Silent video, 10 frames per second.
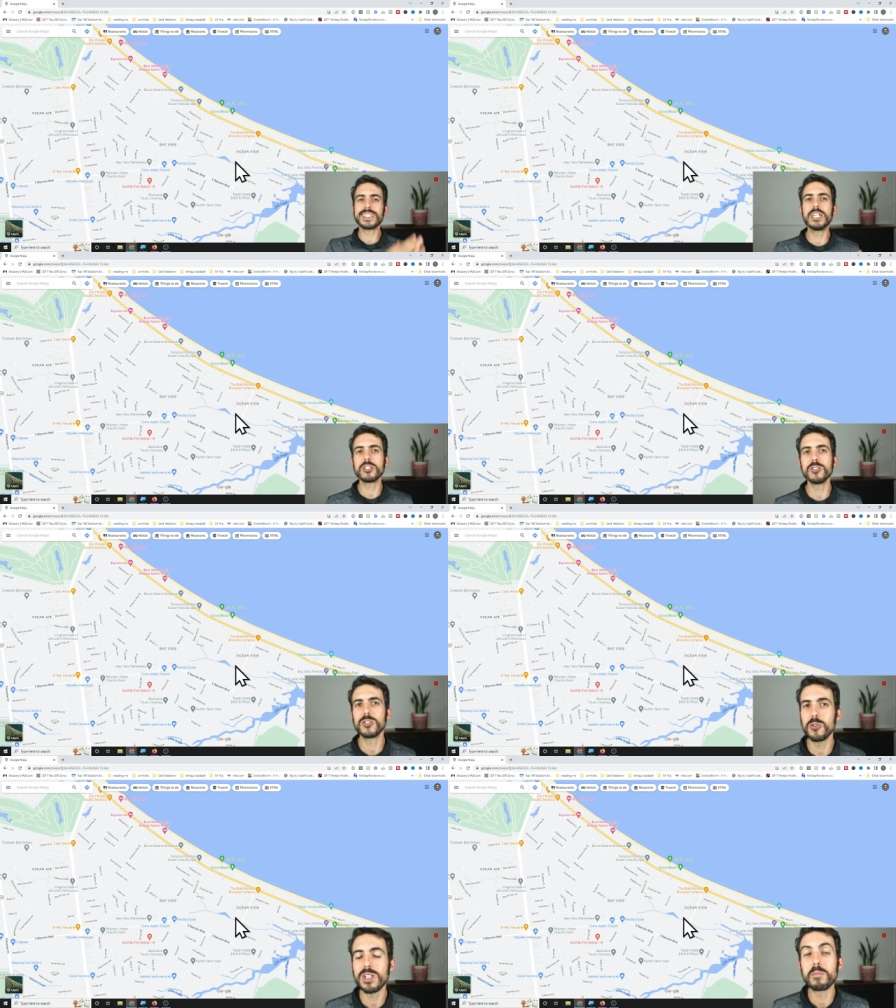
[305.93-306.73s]
attention
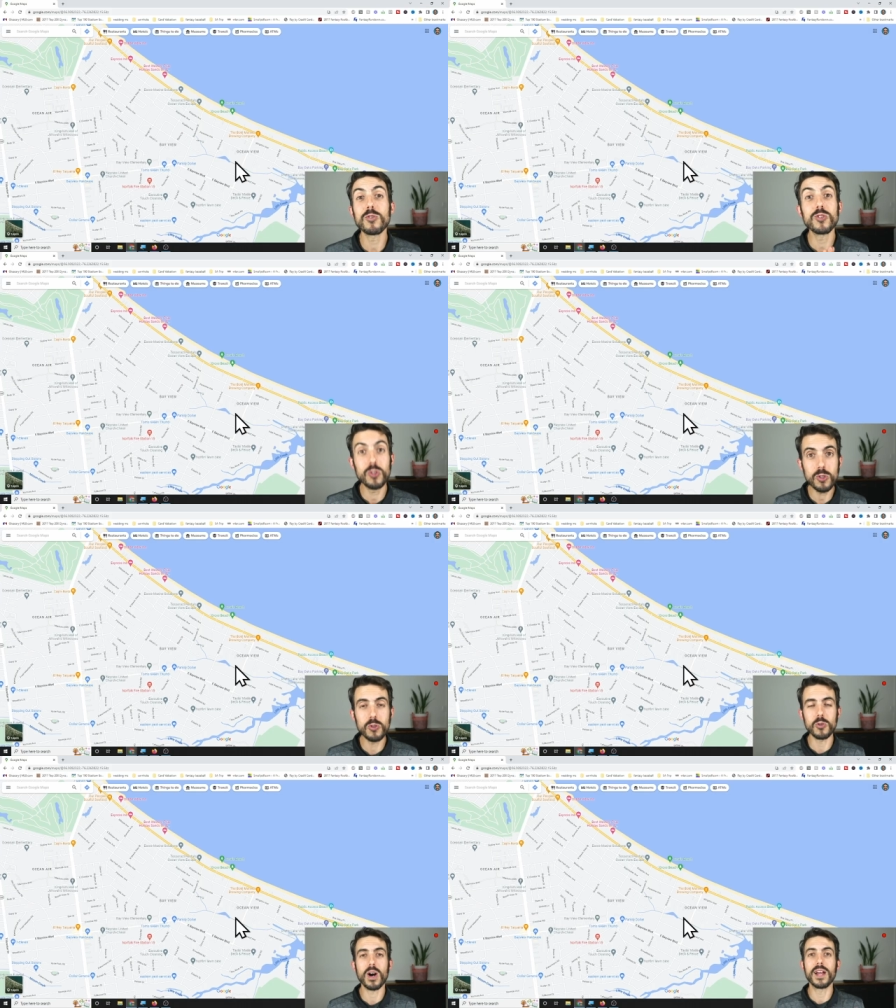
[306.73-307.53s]
to number
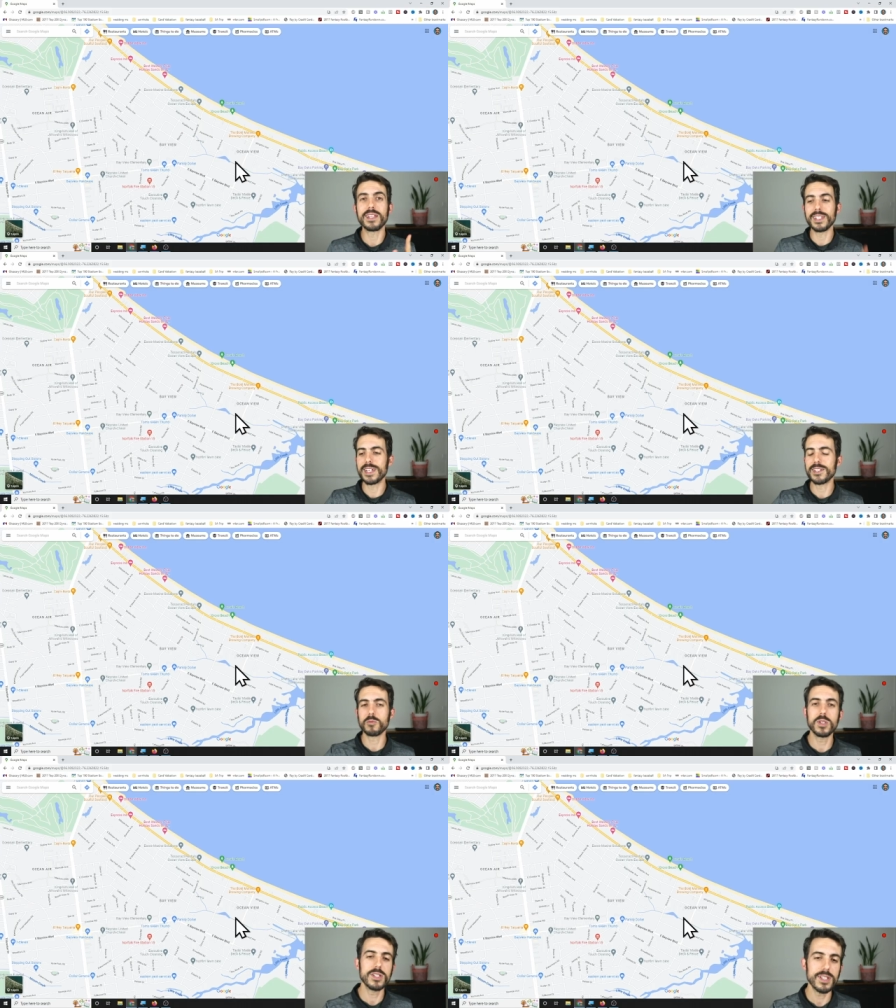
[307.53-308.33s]
2 on the
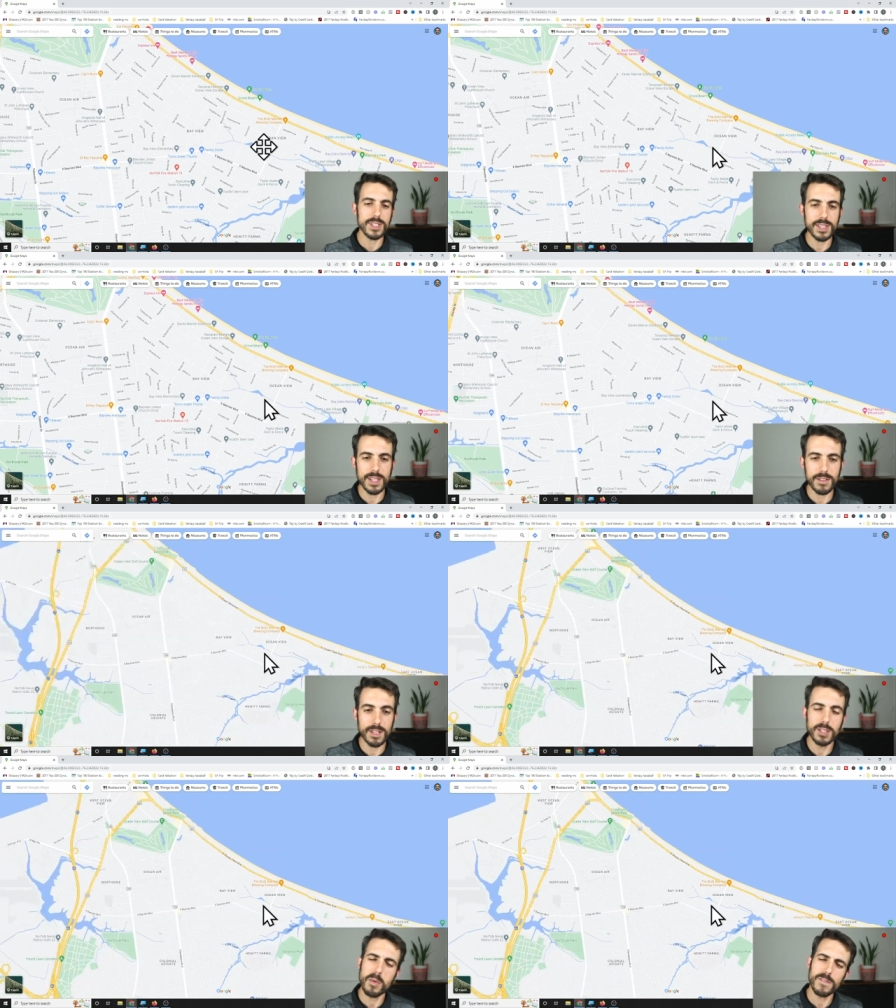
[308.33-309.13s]
list, which is a
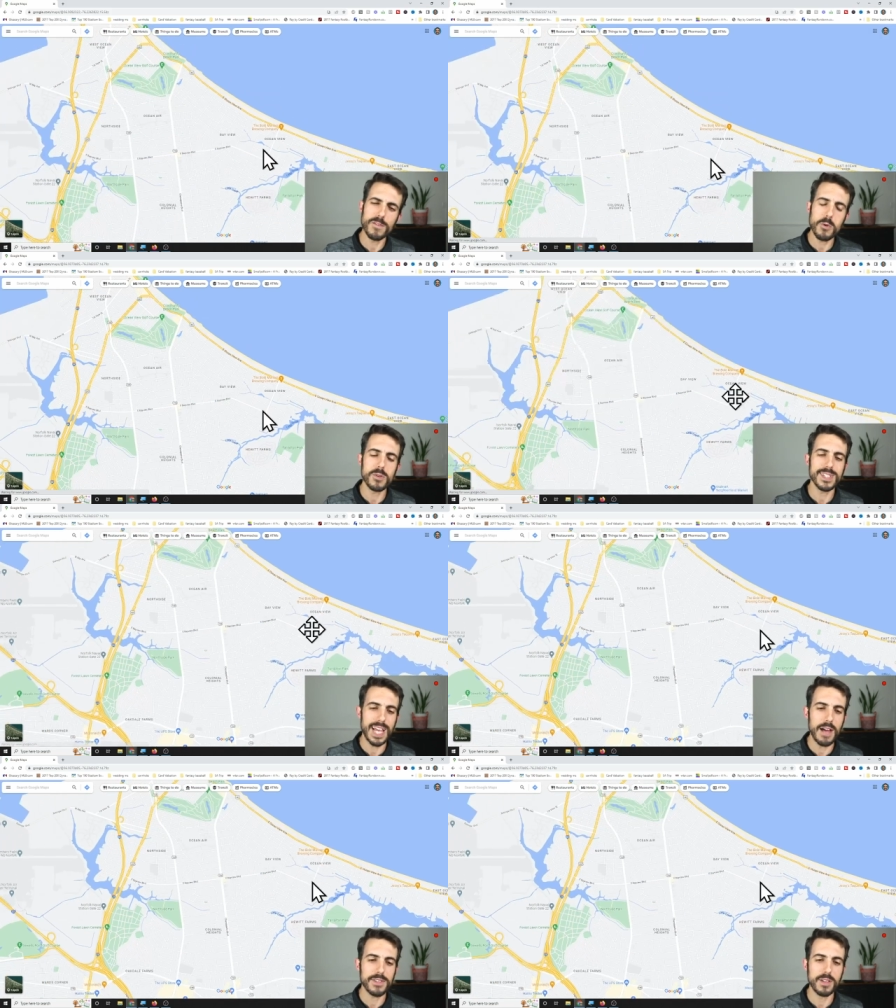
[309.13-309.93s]
little bit further
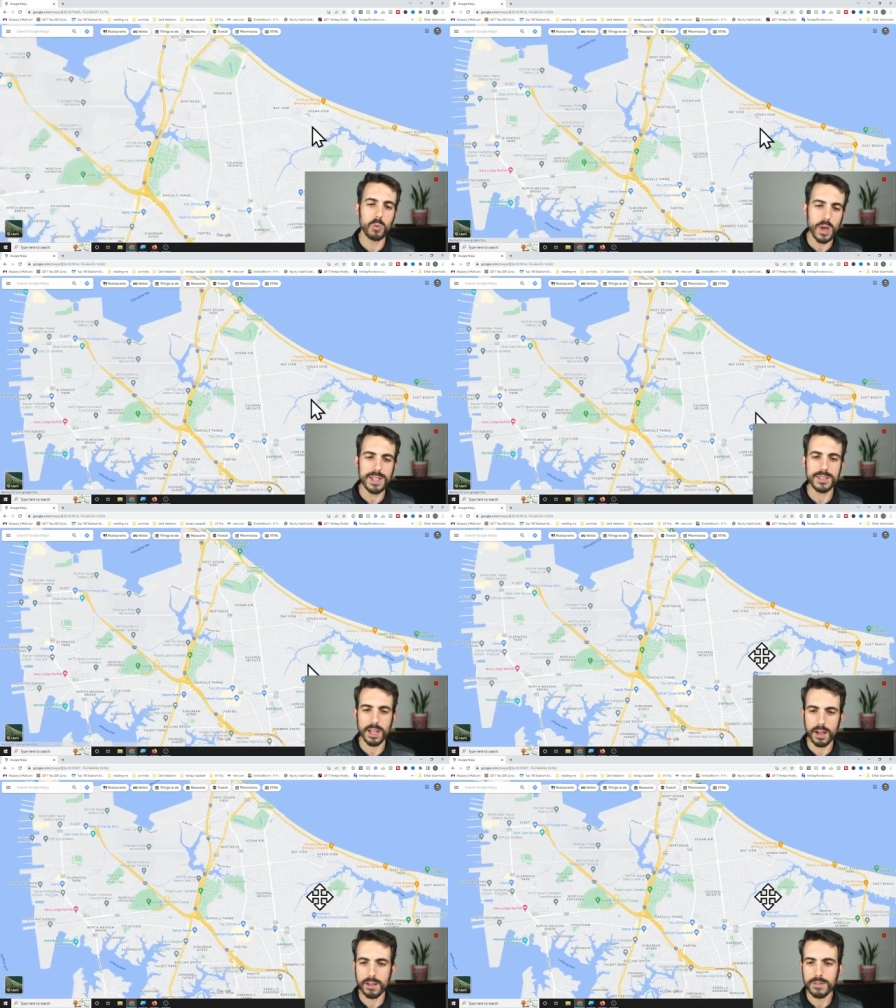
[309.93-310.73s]
south and
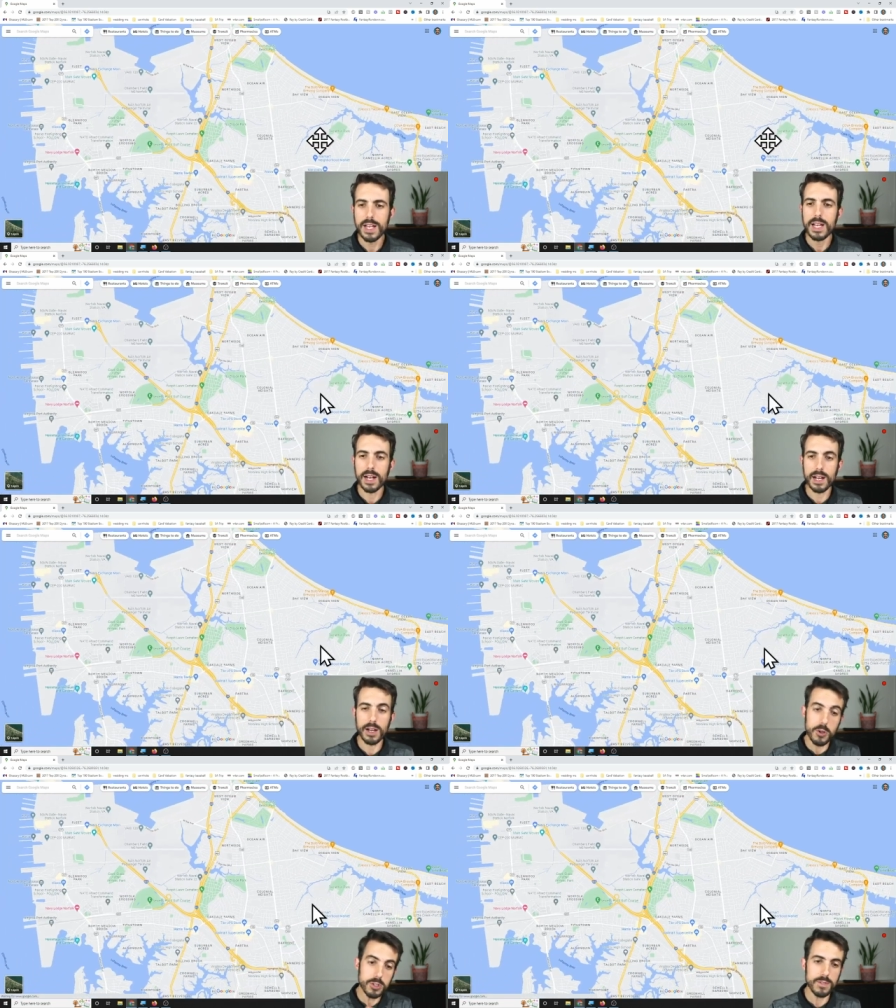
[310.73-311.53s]
west of
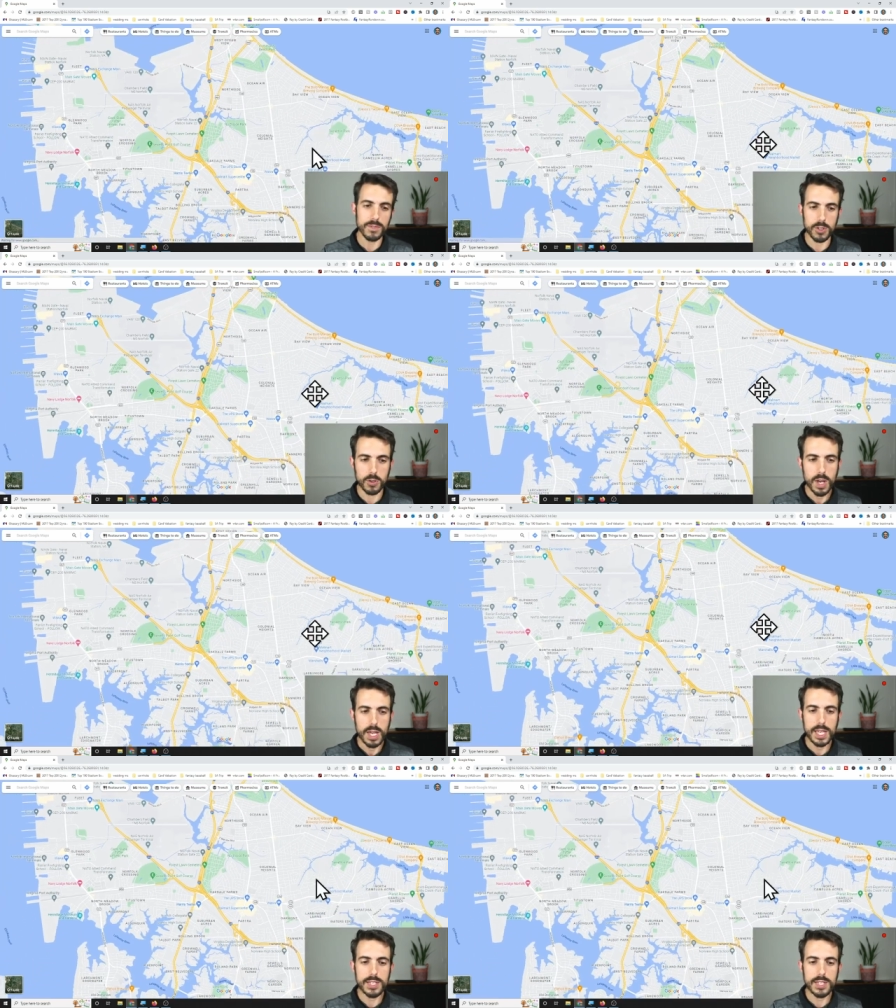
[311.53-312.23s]
Ocean View,